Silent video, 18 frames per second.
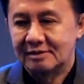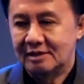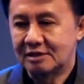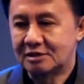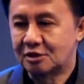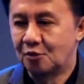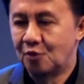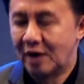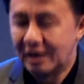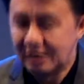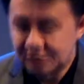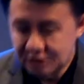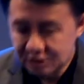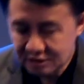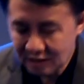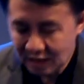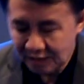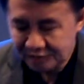As the
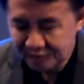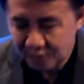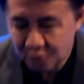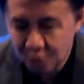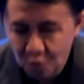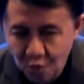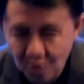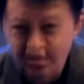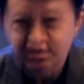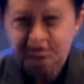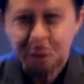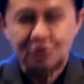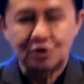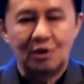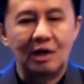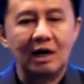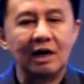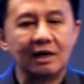wages after you work
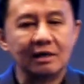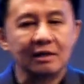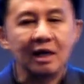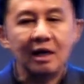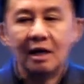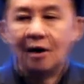so hard,